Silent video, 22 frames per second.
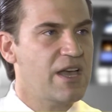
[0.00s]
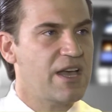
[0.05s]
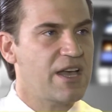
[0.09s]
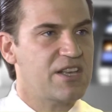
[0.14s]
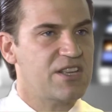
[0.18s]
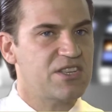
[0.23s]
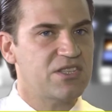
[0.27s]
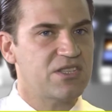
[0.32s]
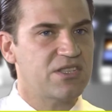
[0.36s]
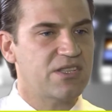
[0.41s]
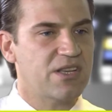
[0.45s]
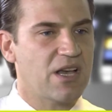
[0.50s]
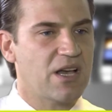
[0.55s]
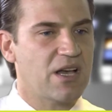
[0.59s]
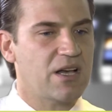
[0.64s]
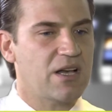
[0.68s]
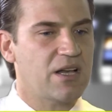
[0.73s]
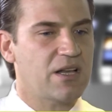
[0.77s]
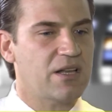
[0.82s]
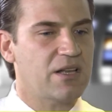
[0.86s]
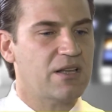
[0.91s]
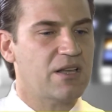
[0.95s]

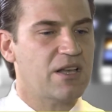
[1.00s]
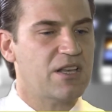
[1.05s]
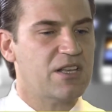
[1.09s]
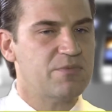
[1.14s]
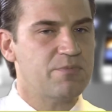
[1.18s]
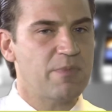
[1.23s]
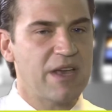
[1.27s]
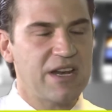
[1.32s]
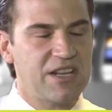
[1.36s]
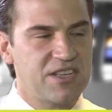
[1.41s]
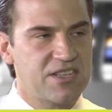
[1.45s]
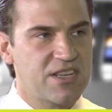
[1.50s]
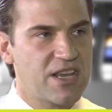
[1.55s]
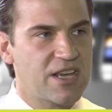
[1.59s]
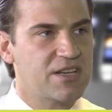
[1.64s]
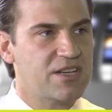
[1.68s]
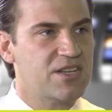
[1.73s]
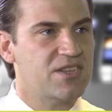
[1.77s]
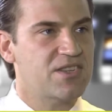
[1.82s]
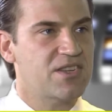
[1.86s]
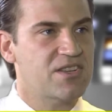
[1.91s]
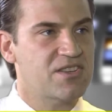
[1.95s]
as many
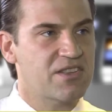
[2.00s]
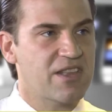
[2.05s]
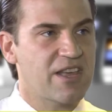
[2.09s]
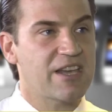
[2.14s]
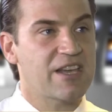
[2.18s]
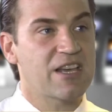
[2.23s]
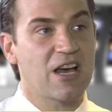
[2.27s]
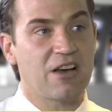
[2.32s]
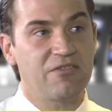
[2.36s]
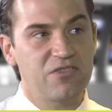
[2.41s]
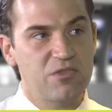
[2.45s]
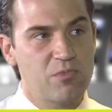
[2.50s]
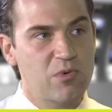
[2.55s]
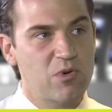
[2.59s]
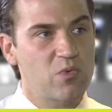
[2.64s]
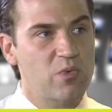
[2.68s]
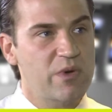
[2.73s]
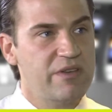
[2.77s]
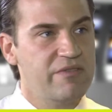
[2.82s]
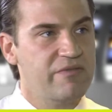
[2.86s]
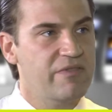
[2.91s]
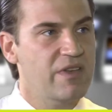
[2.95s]
sectors as they're
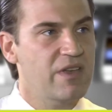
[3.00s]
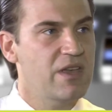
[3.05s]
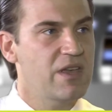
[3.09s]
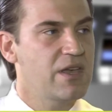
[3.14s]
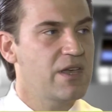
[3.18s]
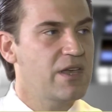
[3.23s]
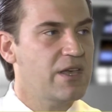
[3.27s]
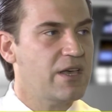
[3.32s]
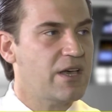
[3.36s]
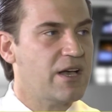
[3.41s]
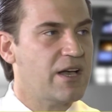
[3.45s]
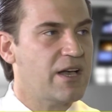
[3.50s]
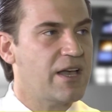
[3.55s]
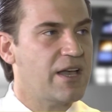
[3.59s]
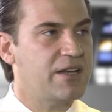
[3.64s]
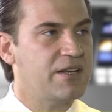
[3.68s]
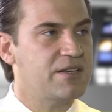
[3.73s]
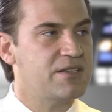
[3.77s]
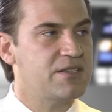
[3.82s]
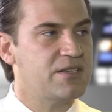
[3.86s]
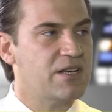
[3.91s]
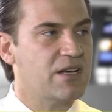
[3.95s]
comfortable with
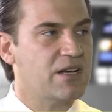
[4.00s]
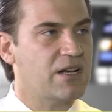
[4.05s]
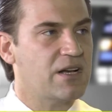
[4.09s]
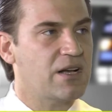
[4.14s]
and